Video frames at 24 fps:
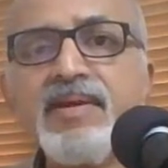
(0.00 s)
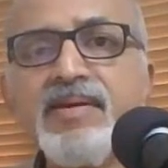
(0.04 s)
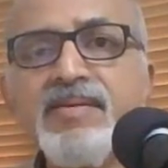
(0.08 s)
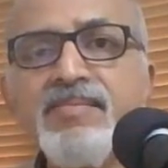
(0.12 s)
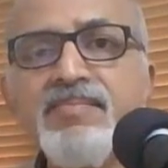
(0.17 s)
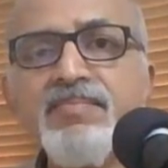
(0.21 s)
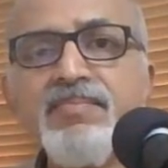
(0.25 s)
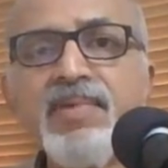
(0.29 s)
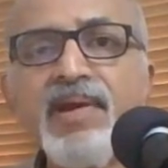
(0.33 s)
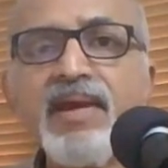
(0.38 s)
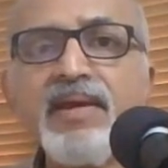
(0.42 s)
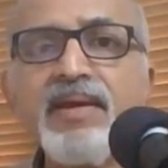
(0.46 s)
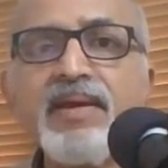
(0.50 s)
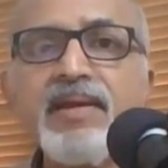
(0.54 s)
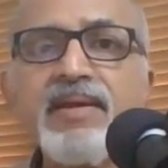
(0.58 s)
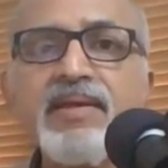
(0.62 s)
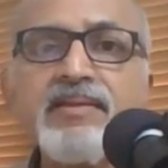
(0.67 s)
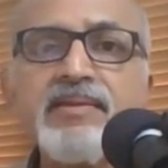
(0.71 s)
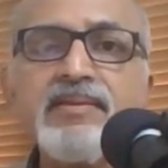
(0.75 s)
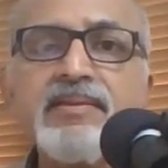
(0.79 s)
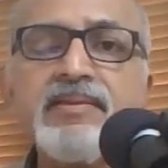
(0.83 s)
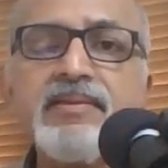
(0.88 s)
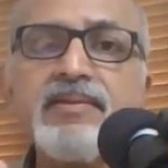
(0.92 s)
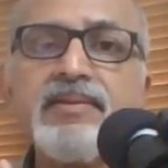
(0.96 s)
back
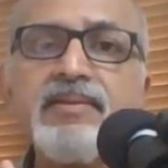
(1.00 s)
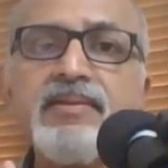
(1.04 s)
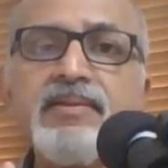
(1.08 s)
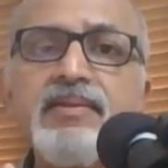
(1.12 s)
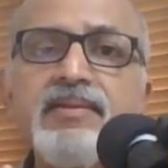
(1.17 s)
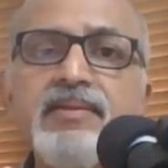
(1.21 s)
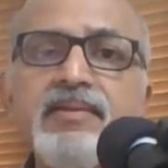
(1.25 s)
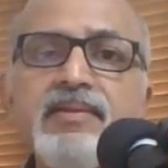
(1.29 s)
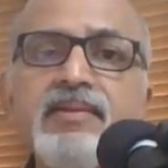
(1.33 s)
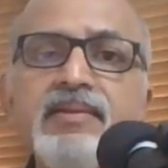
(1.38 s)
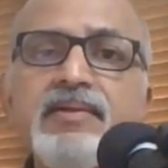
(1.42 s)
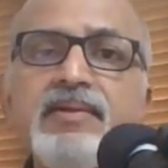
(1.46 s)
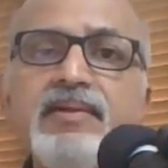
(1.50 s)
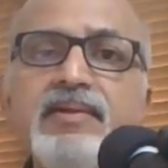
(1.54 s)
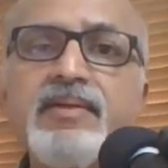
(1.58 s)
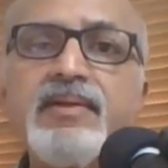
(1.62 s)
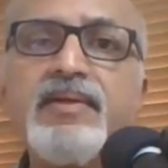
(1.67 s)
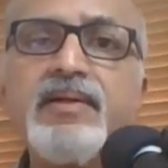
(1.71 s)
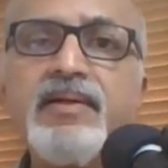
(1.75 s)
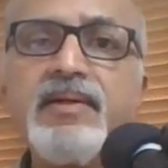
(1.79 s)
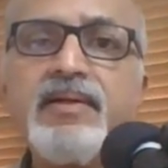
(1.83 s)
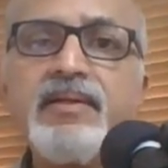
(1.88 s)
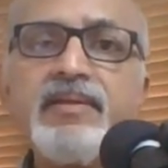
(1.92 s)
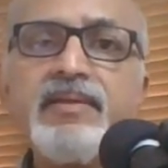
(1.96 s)
and
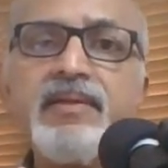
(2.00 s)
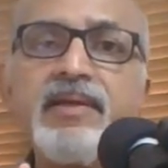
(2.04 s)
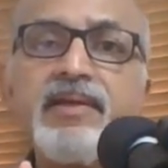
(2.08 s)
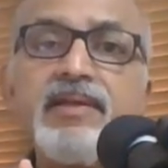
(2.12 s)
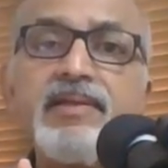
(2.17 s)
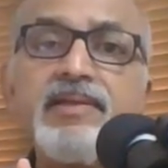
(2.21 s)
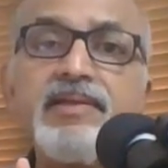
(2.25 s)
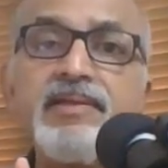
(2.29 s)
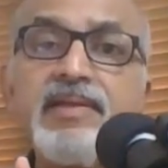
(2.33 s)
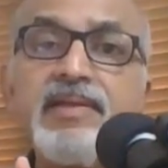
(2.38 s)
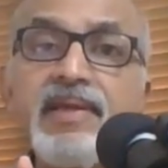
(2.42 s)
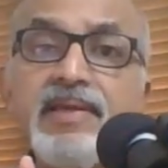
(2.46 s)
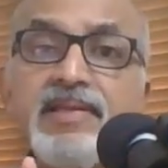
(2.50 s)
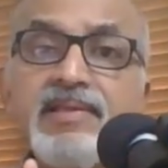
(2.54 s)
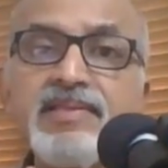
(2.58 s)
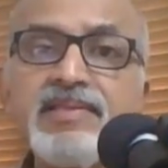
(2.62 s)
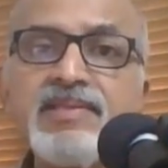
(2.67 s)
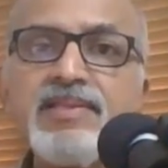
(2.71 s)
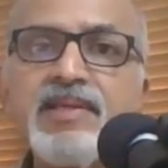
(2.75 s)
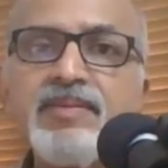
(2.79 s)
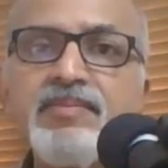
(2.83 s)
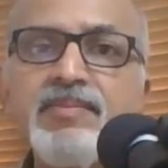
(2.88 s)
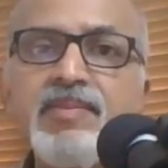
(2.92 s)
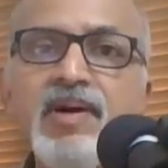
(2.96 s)
they get tensed
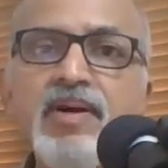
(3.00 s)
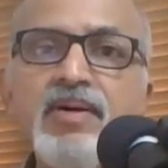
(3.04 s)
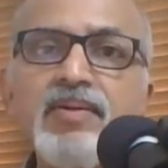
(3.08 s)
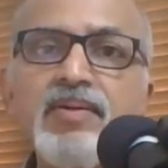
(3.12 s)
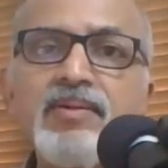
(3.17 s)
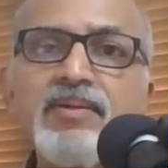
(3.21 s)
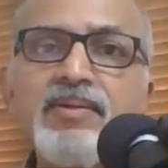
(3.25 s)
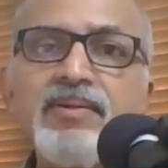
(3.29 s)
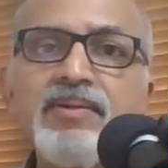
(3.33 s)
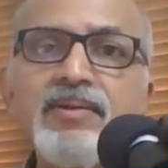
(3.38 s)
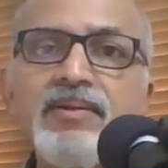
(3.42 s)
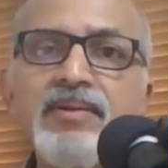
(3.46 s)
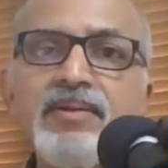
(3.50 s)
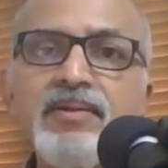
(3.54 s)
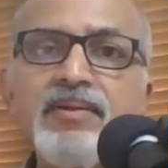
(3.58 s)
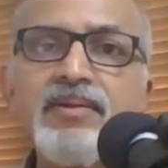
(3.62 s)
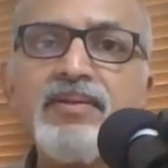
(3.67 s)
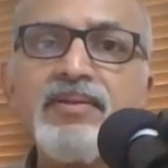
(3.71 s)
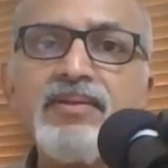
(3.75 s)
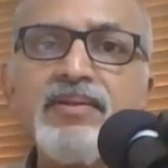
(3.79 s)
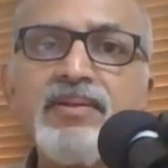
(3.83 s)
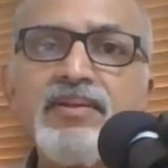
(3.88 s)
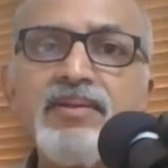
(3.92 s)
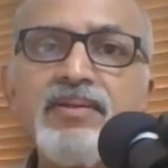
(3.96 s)
about
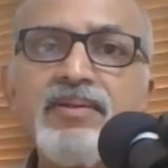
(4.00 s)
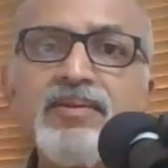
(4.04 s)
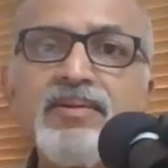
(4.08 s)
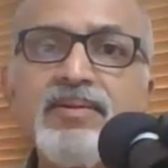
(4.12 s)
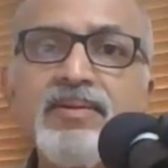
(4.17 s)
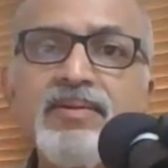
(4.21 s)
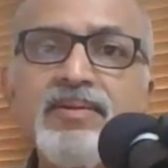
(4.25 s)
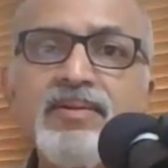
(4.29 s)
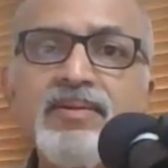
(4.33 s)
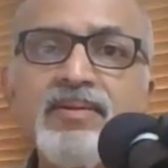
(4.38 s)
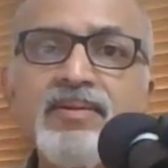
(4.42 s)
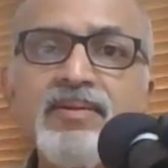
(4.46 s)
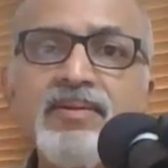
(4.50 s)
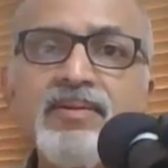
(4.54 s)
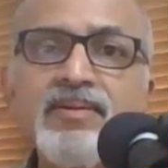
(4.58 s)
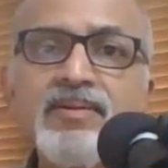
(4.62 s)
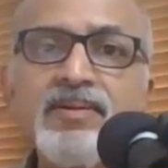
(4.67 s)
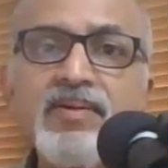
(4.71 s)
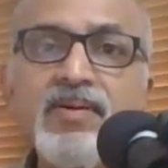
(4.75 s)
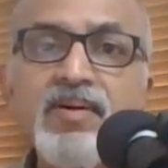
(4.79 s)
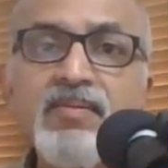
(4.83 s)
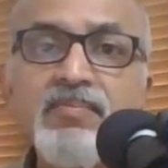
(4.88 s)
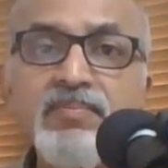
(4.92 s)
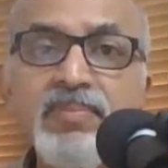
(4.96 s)
the
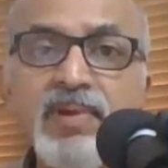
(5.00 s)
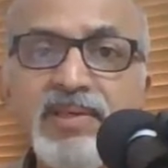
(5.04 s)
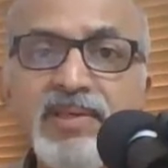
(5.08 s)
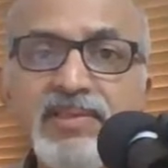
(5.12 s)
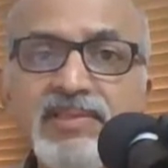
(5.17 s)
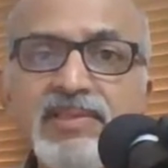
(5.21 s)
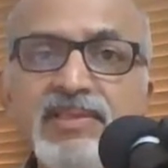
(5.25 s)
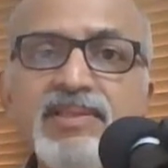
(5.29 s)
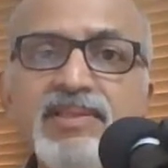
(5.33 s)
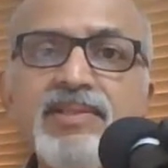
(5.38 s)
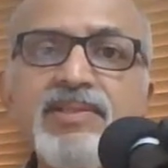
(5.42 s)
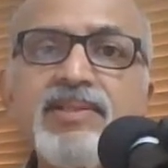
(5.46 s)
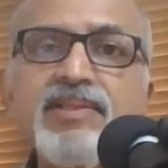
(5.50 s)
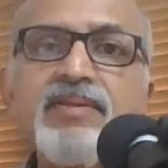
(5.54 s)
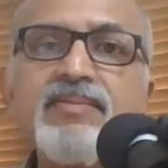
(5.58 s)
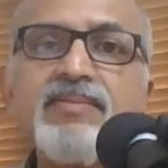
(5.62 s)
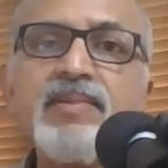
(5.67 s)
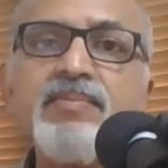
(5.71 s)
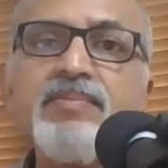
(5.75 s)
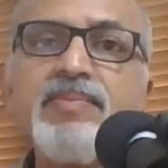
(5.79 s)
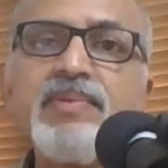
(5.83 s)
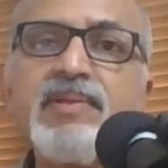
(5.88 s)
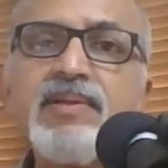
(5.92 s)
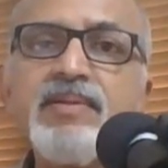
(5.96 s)
complexity of the
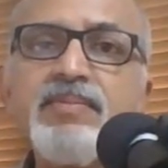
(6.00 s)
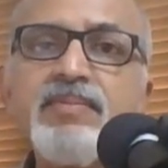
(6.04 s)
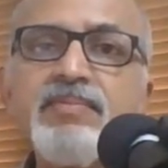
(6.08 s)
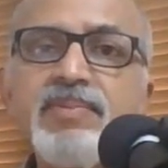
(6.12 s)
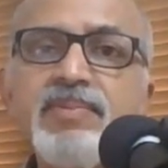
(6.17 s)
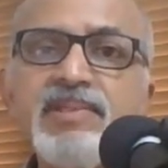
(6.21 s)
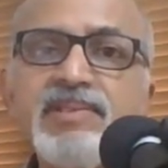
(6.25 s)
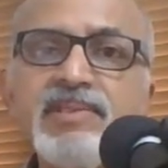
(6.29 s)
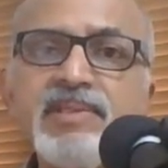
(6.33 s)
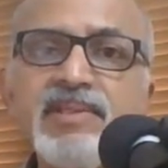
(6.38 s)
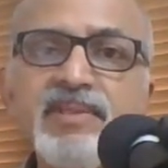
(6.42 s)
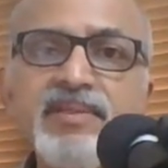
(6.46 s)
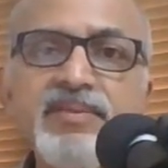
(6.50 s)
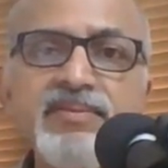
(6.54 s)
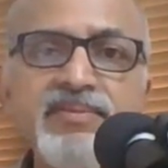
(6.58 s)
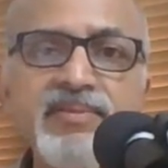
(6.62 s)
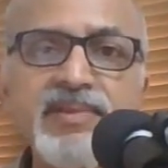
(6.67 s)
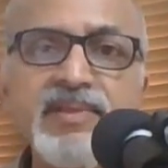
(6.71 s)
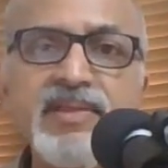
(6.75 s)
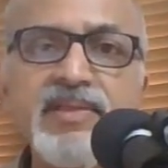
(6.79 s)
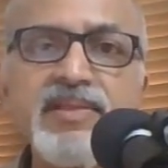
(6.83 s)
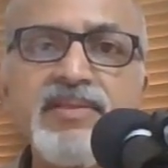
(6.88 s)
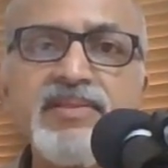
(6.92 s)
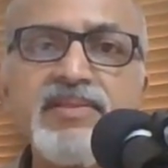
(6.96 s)
PMP
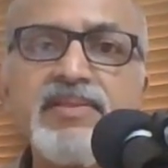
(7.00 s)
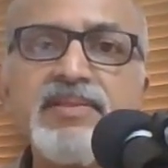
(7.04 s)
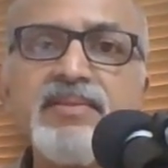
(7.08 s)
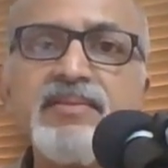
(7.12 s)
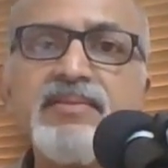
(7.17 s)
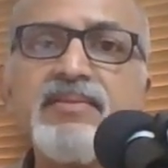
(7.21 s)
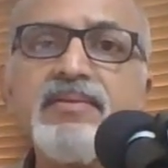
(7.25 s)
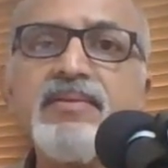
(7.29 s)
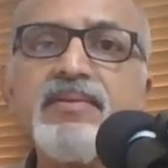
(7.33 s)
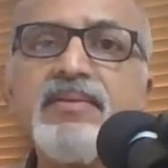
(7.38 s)
certification.